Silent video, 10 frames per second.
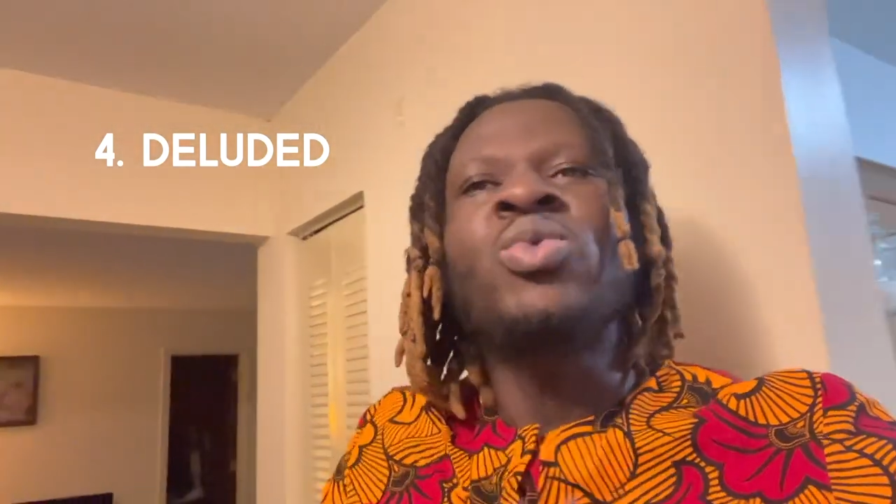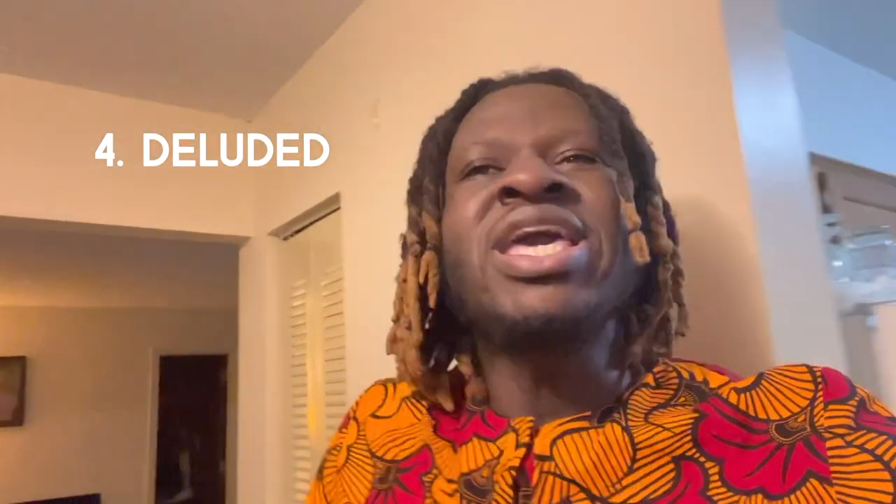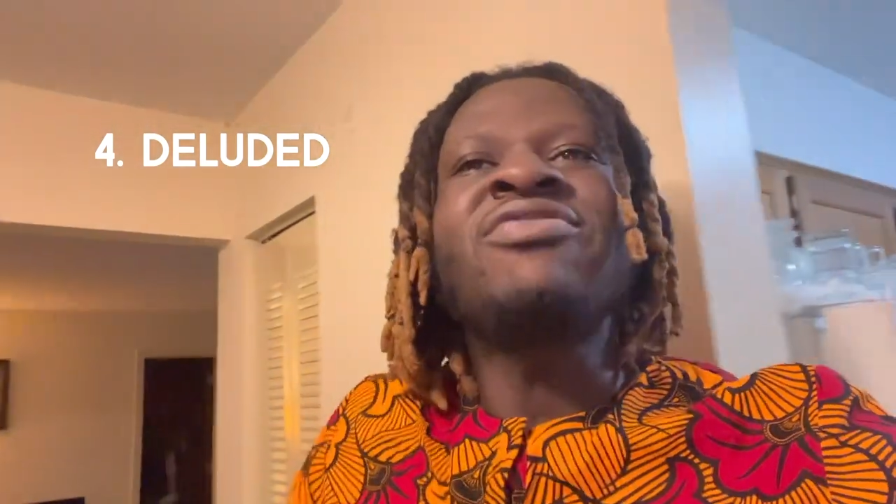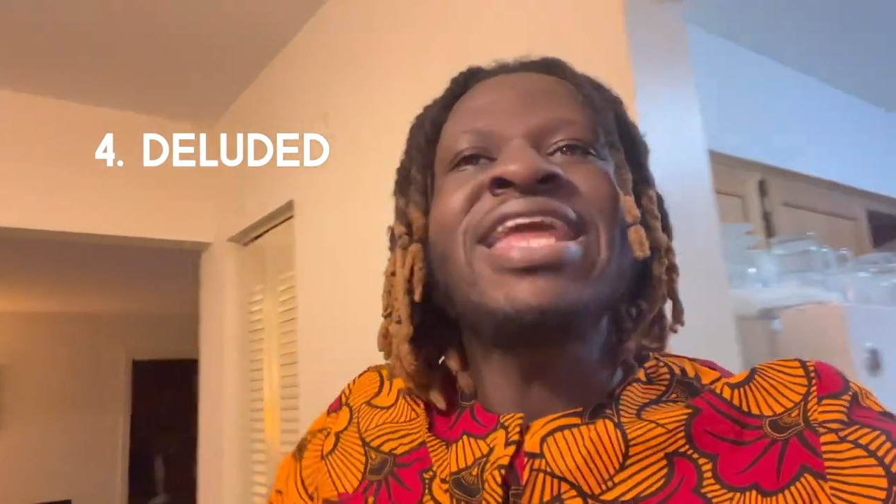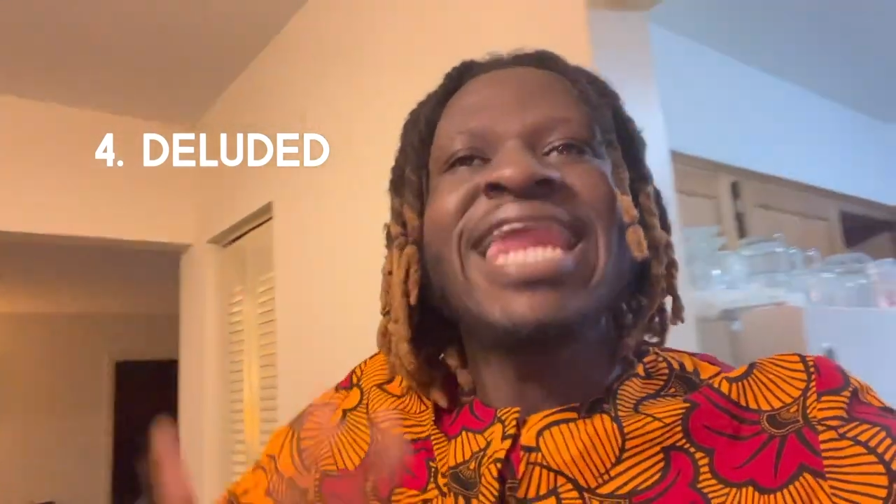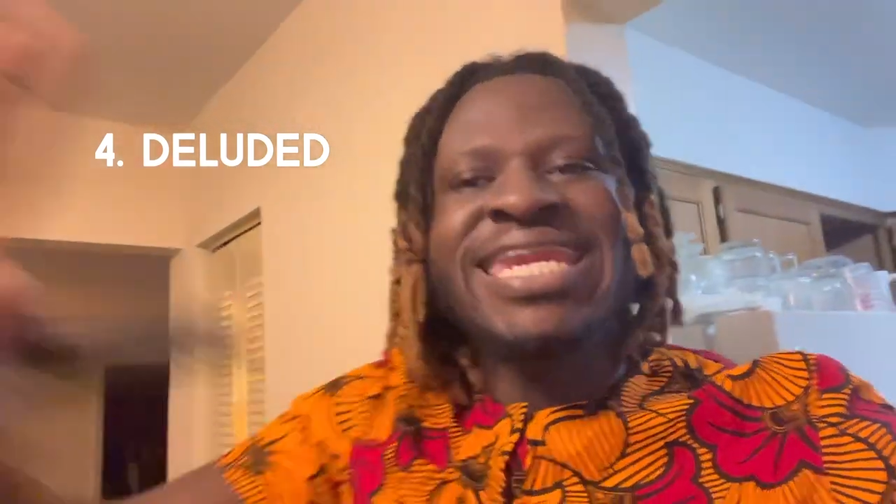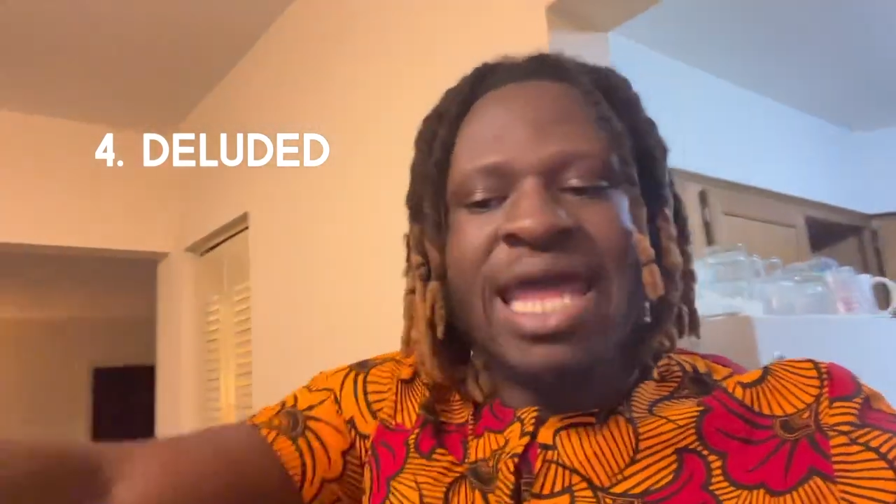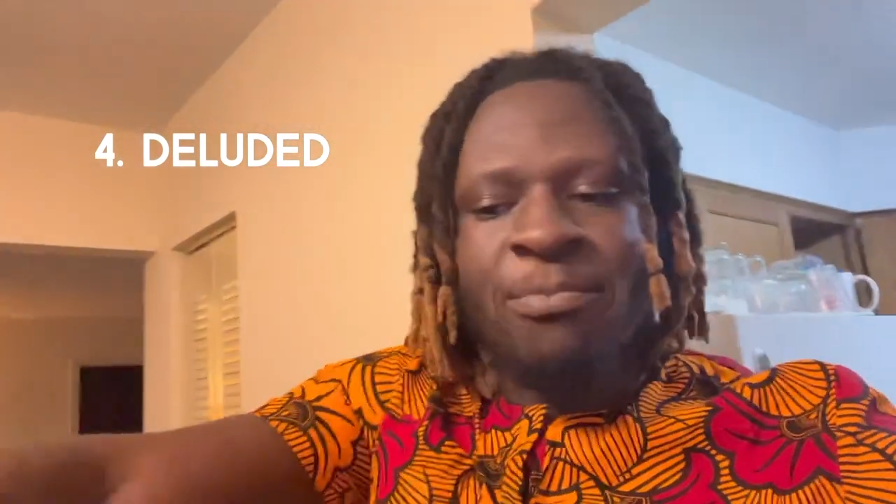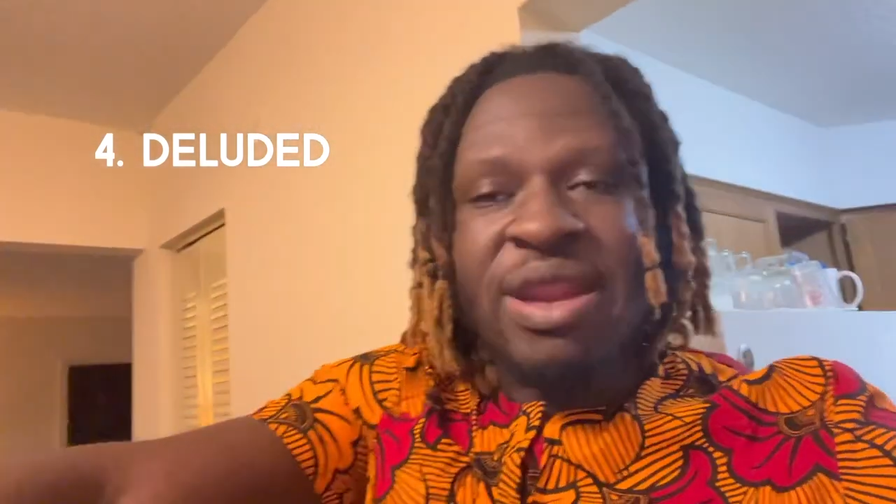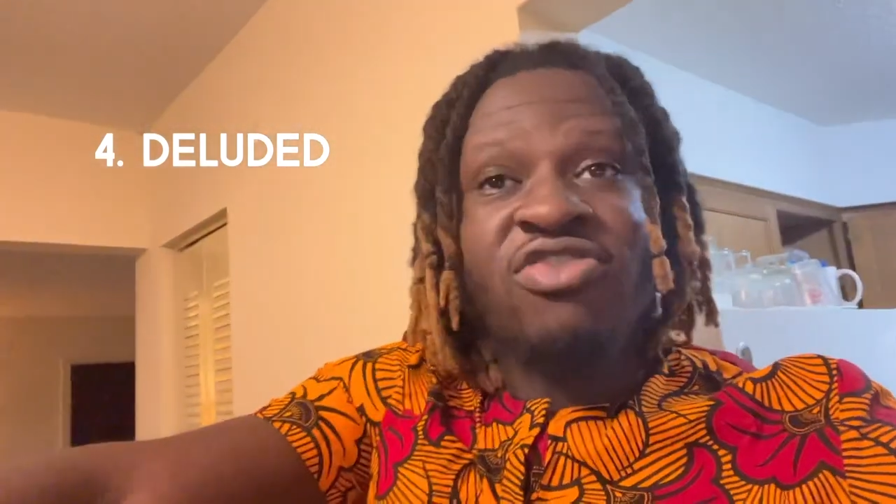we even let
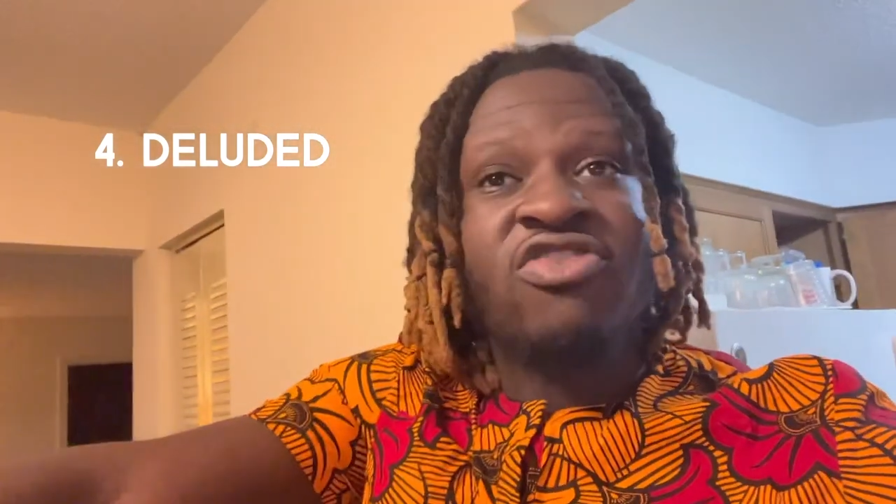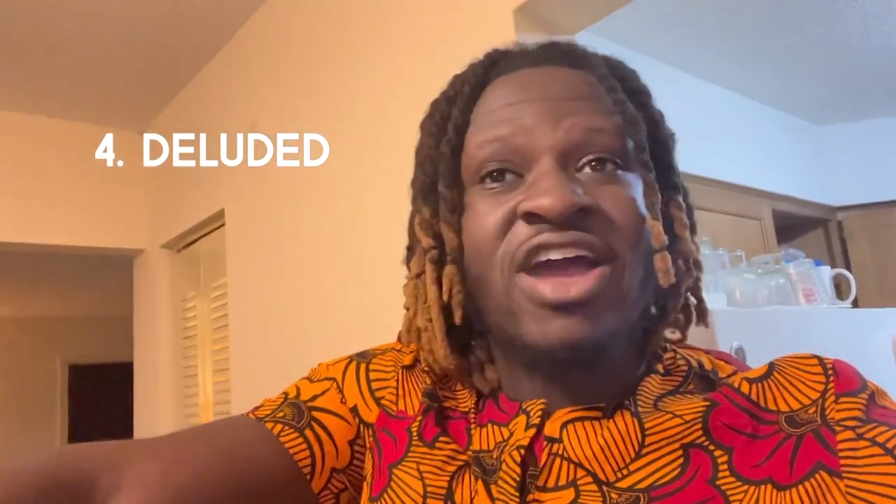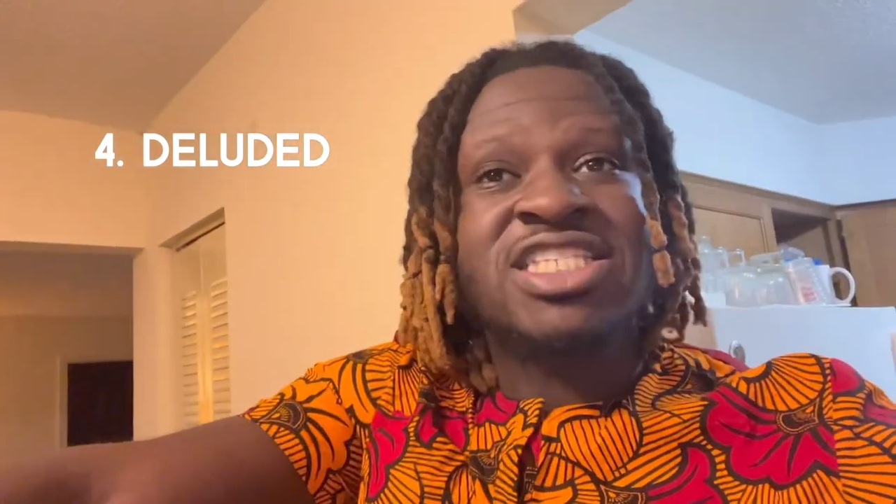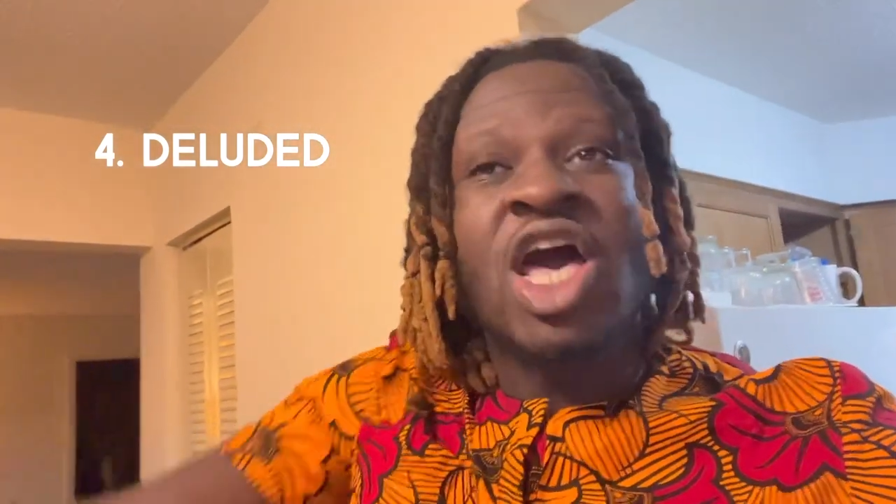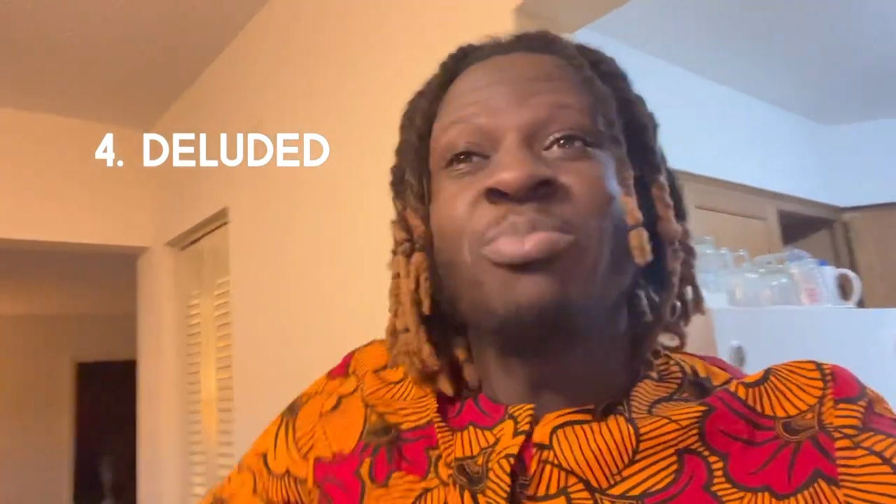them play for France